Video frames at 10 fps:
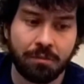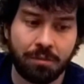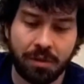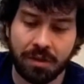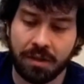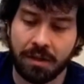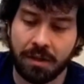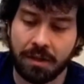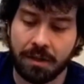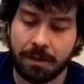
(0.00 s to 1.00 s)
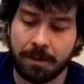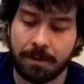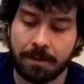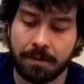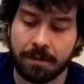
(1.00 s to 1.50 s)

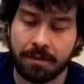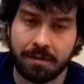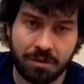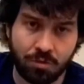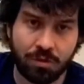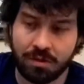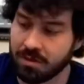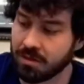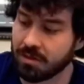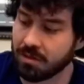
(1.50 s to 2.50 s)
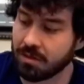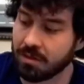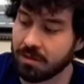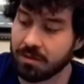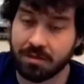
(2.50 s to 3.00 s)
but this one is
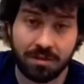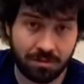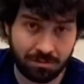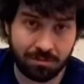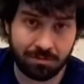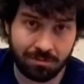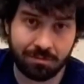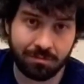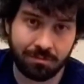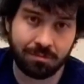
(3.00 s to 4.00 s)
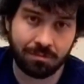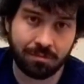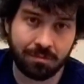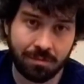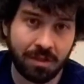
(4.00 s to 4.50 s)
it's
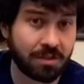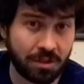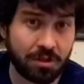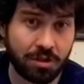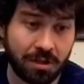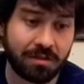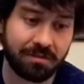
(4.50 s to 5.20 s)
good shit.